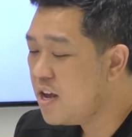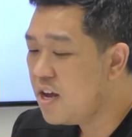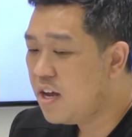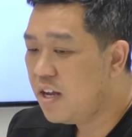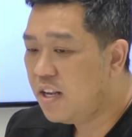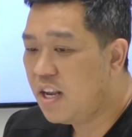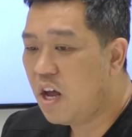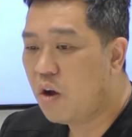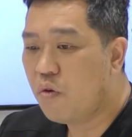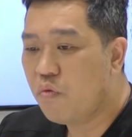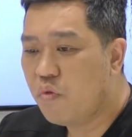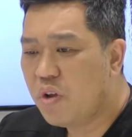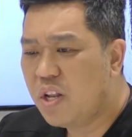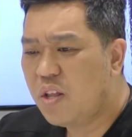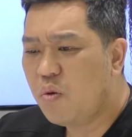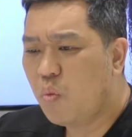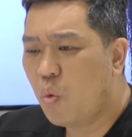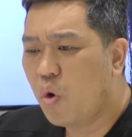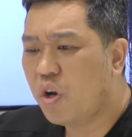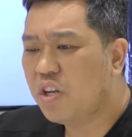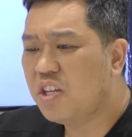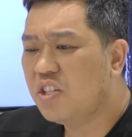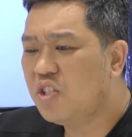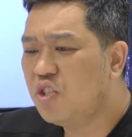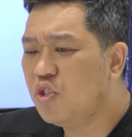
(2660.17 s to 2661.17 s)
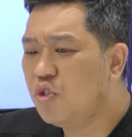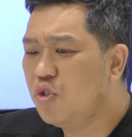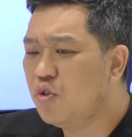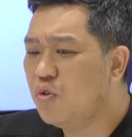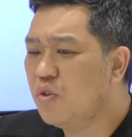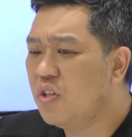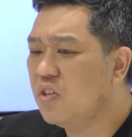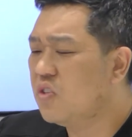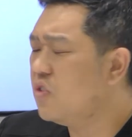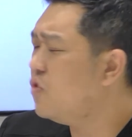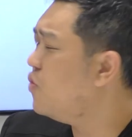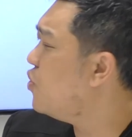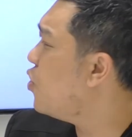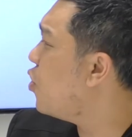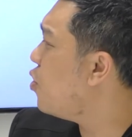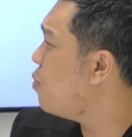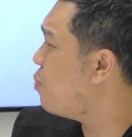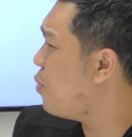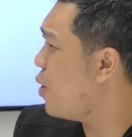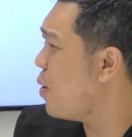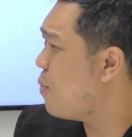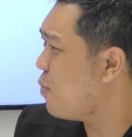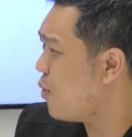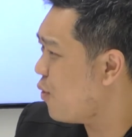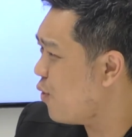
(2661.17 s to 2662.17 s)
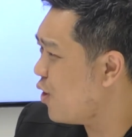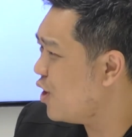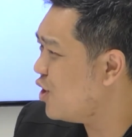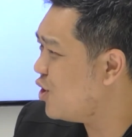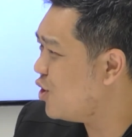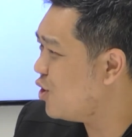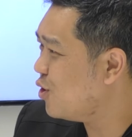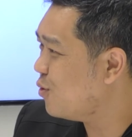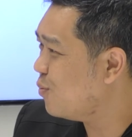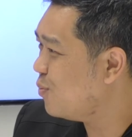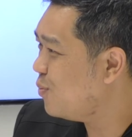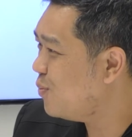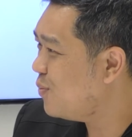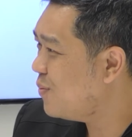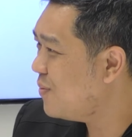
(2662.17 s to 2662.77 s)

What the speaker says: Now, I really wanted to do this no preparation.